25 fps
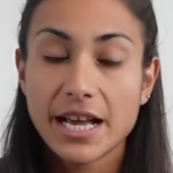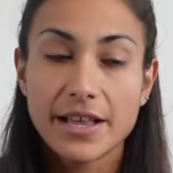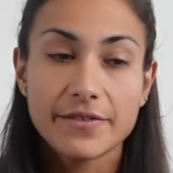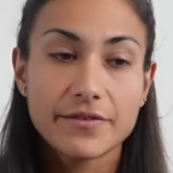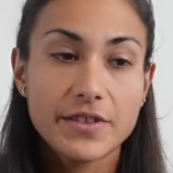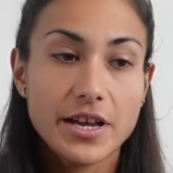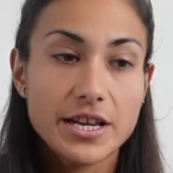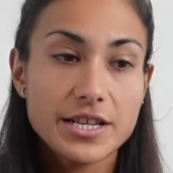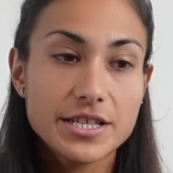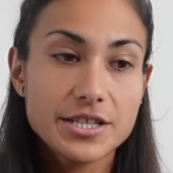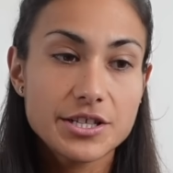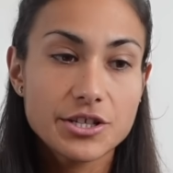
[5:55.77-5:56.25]

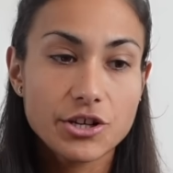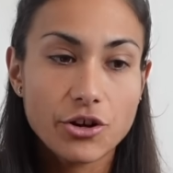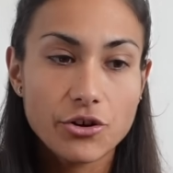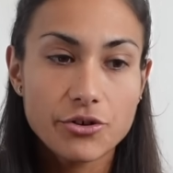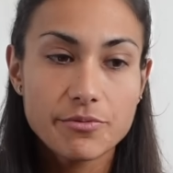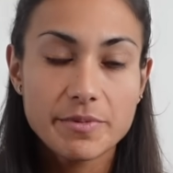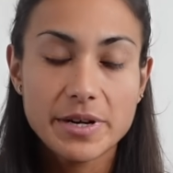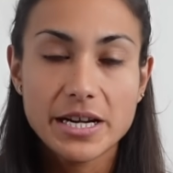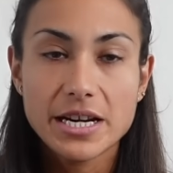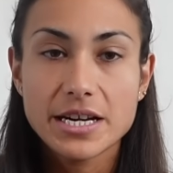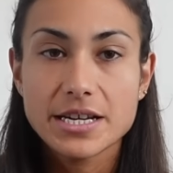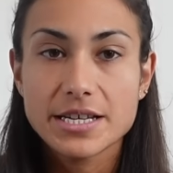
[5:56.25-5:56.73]
There's so
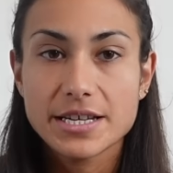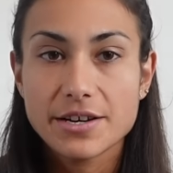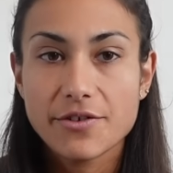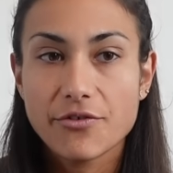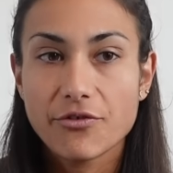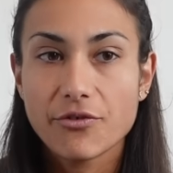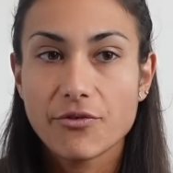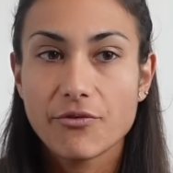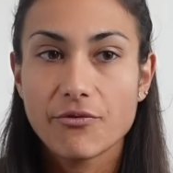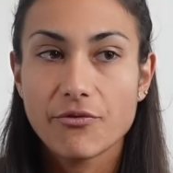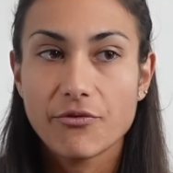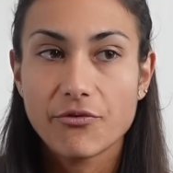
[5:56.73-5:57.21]
many
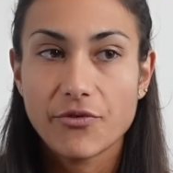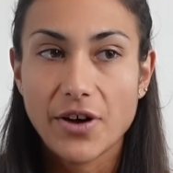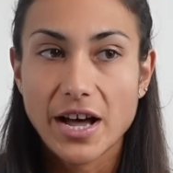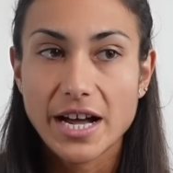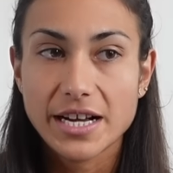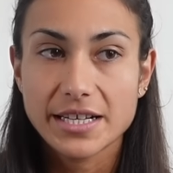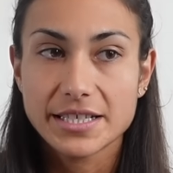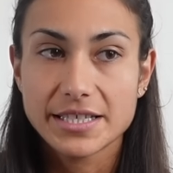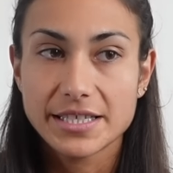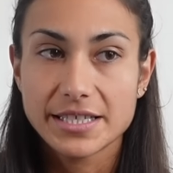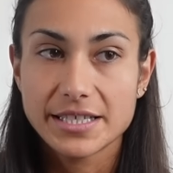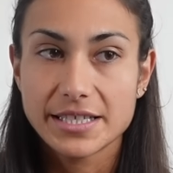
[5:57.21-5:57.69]
different
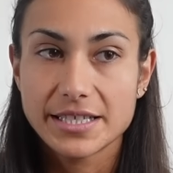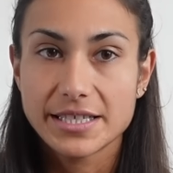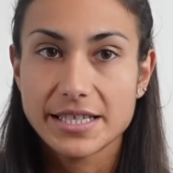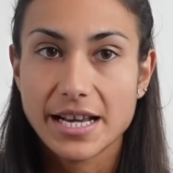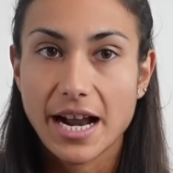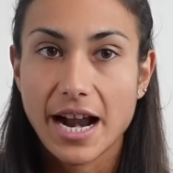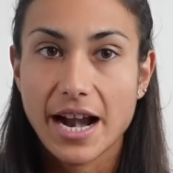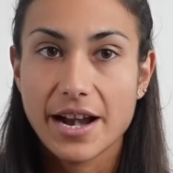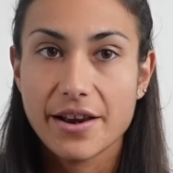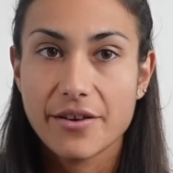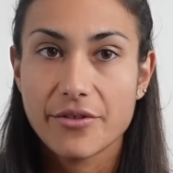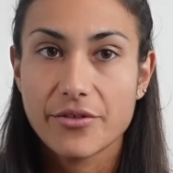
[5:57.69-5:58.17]
factors
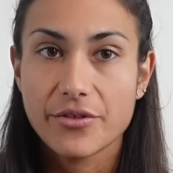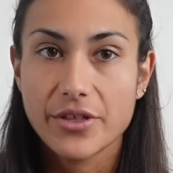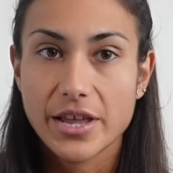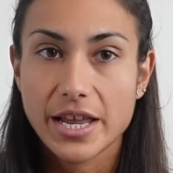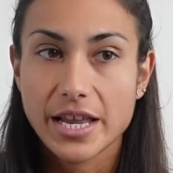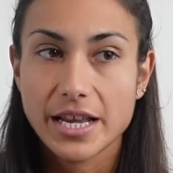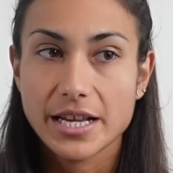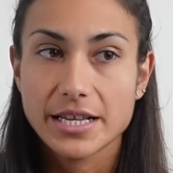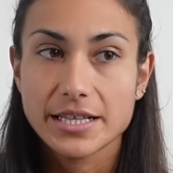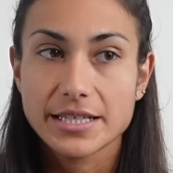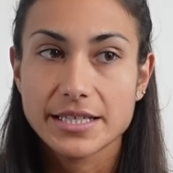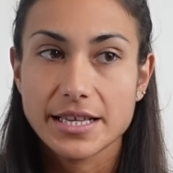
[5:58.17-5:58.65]
and
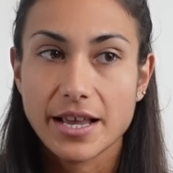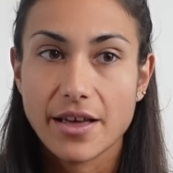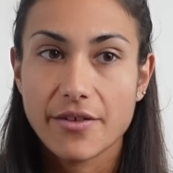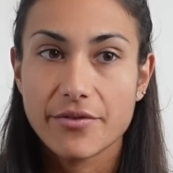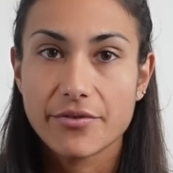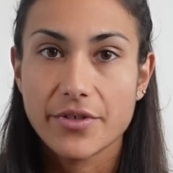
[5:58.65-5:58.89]
things